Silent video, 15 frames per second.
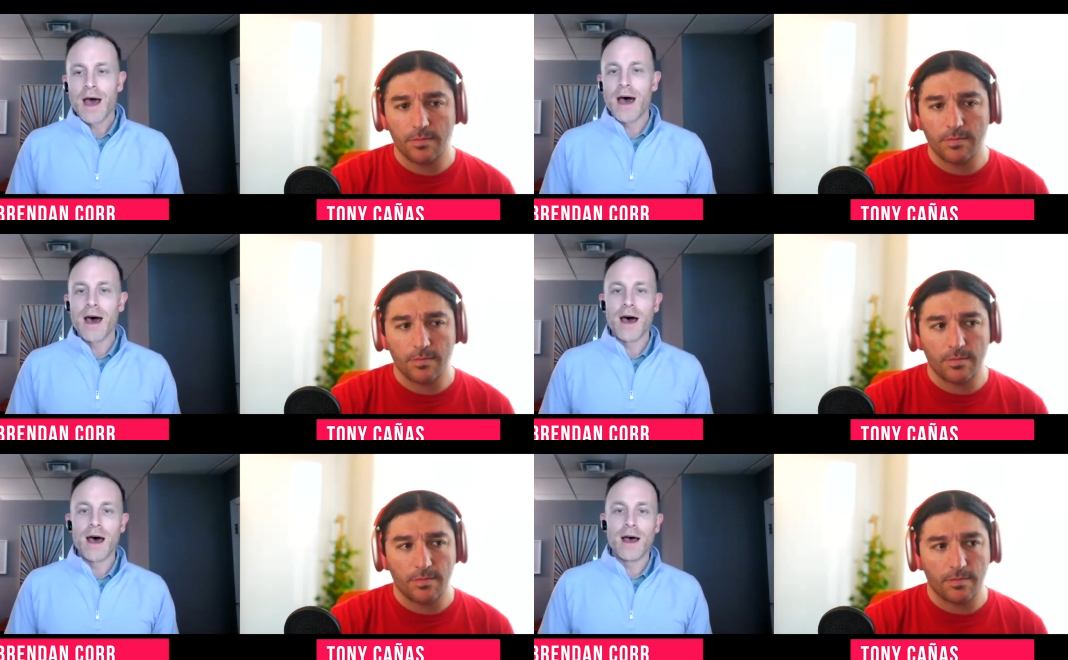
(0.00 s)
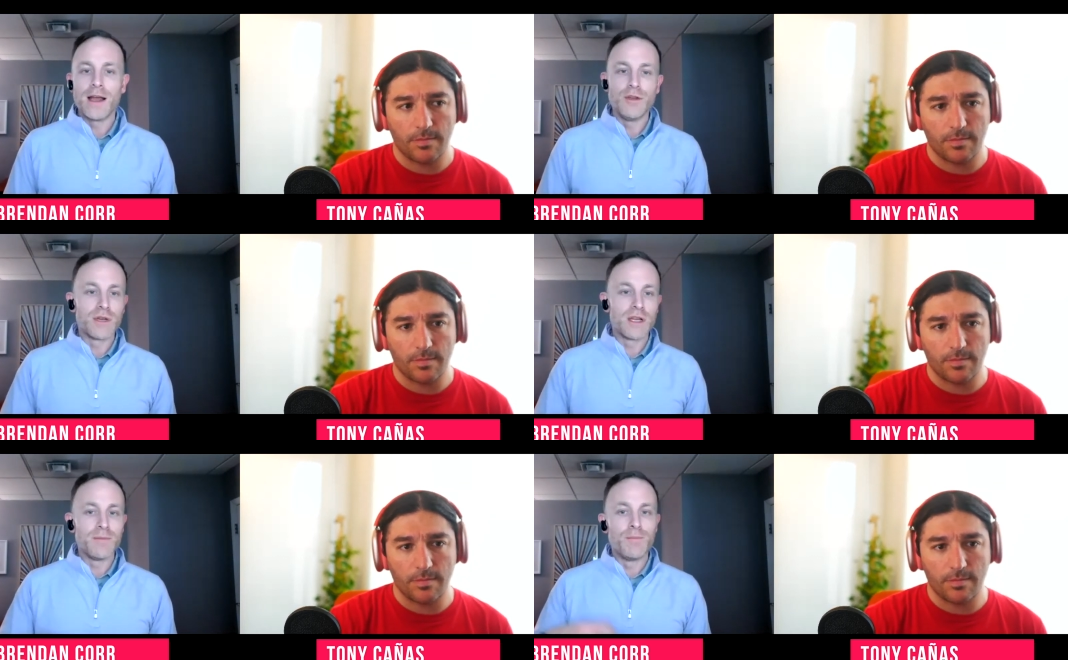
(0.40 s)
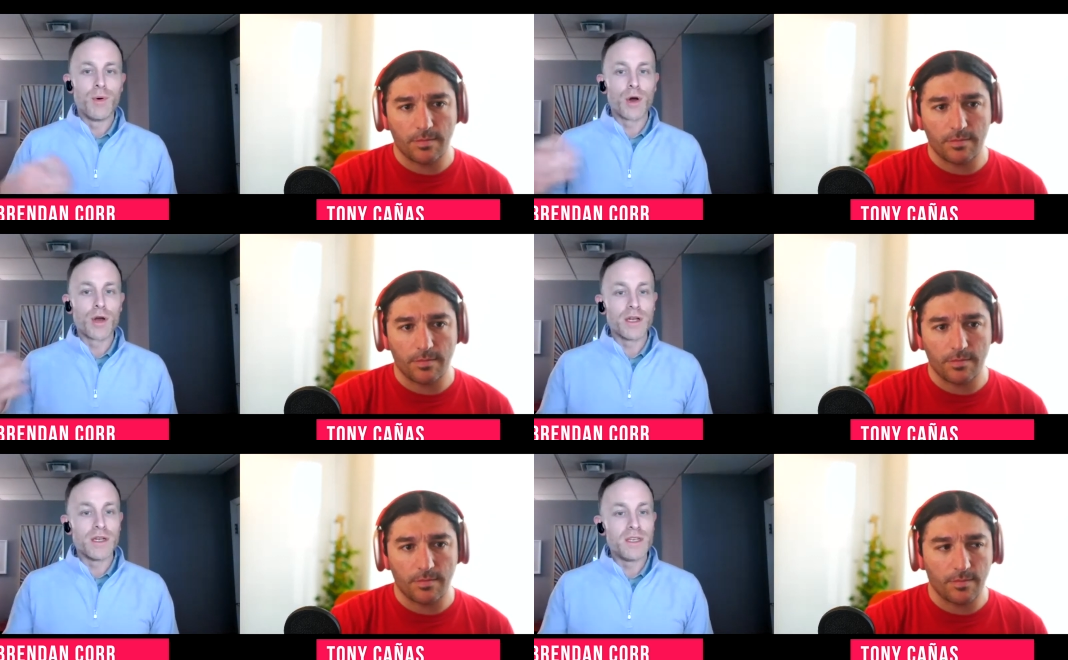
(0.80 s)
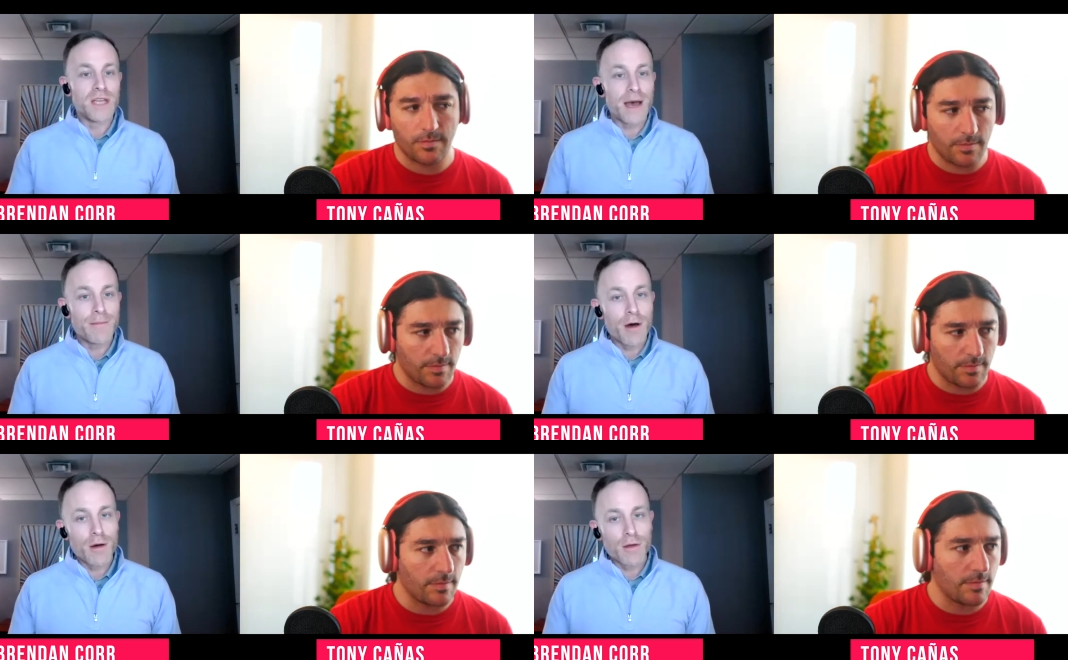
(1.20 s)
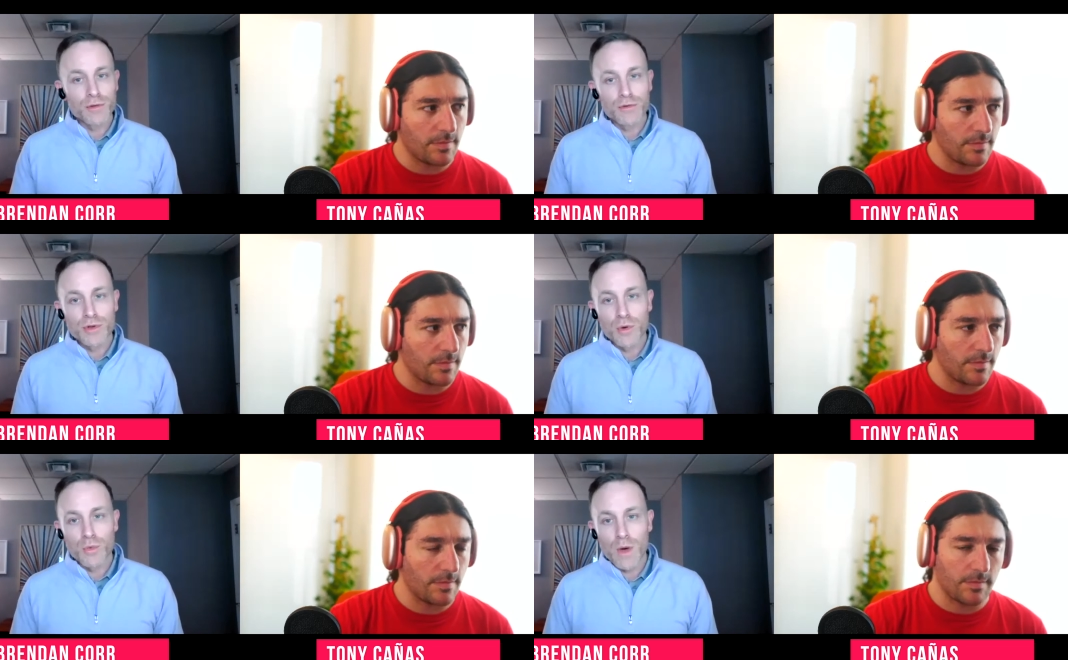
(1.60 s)
Speaker 1: Uh, you can book a demo
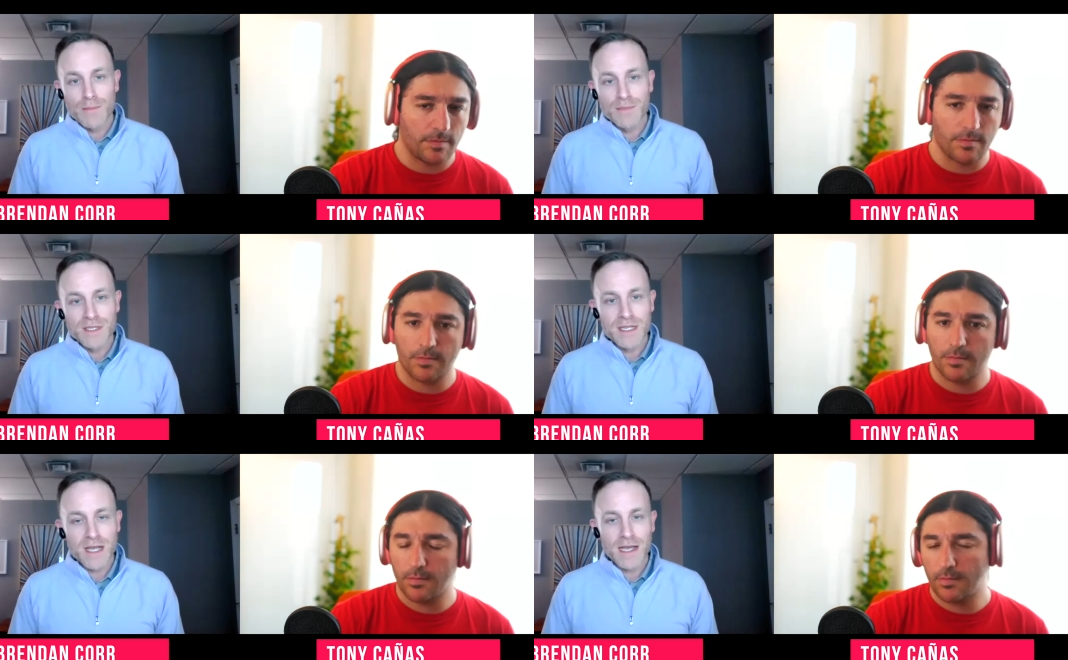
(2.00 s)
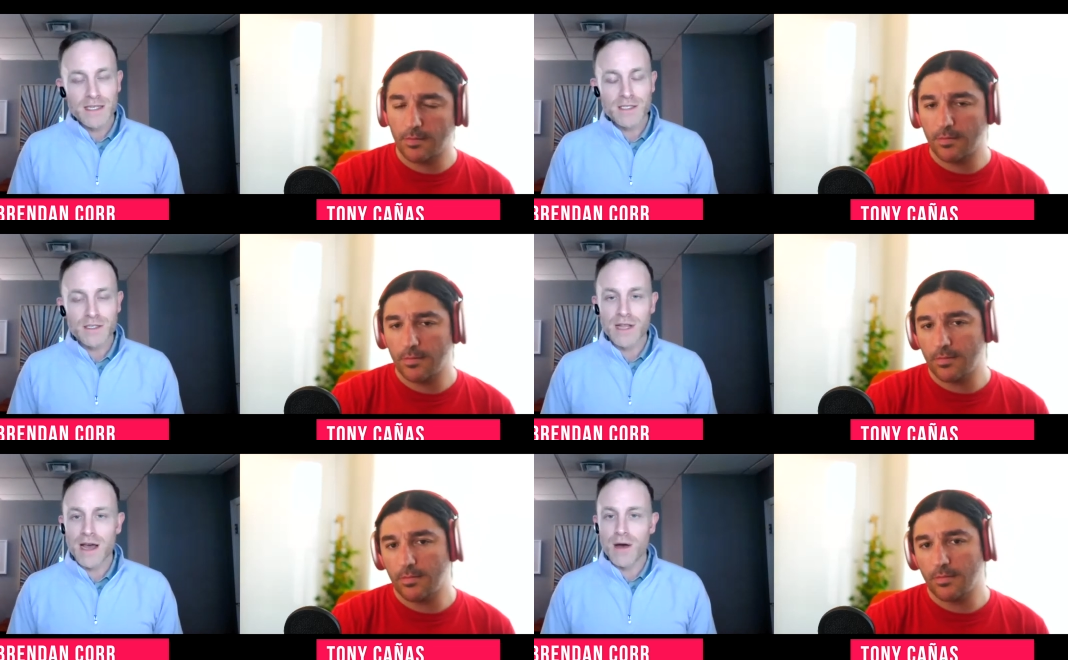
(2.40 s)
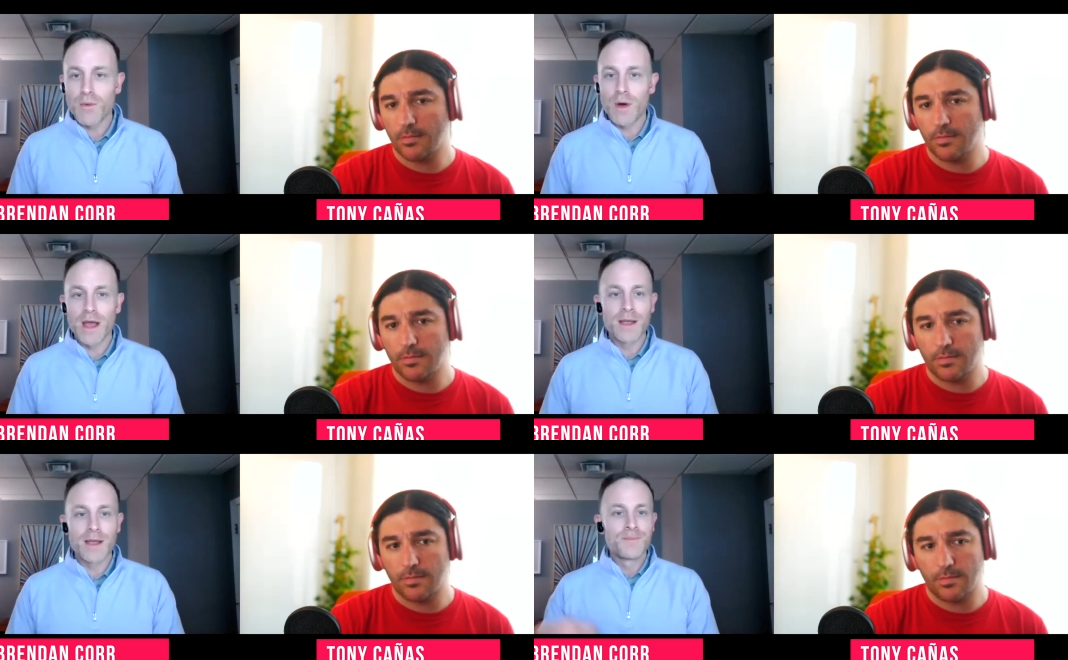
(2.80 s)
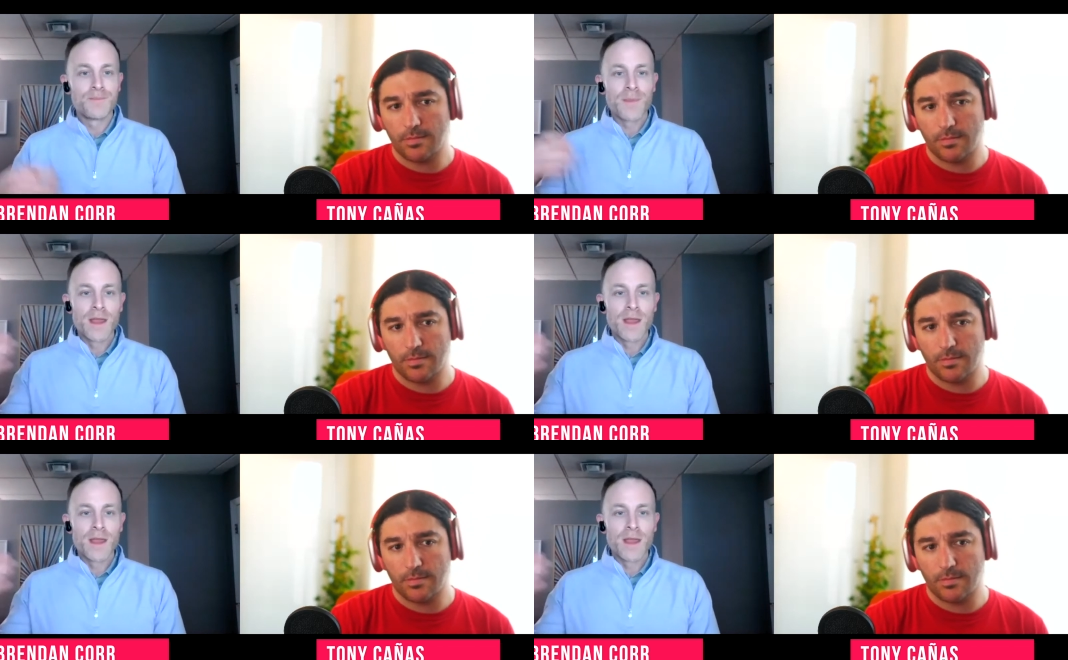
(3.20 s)
through the website, so that way